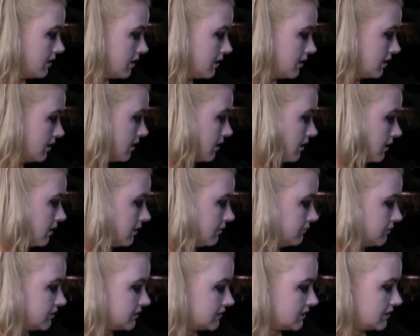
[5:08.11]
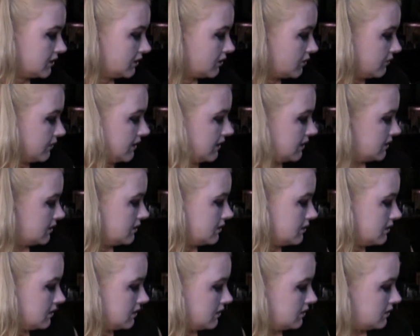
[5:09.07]
Then I am just going to go
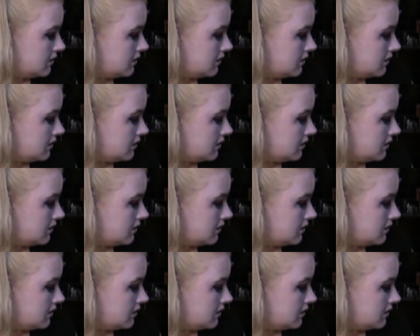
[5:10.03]
in